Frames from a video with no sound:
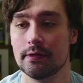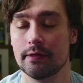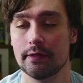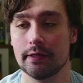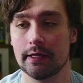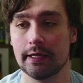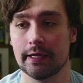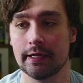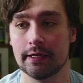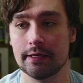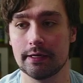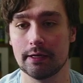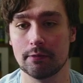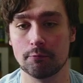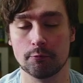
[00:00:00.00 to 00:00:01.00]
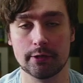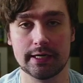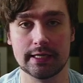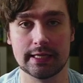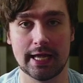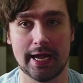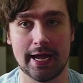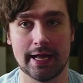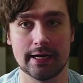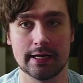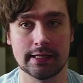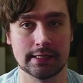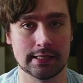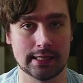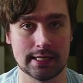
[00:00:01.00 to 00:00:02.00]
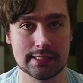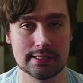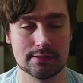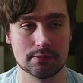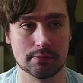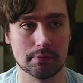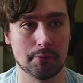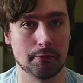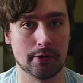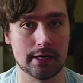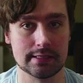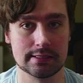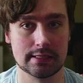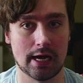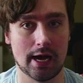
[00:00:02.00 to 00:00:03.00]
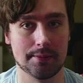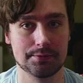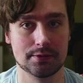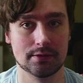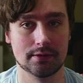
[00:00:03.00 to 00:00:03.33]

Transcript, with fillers: and read that, and then that's where I stopped.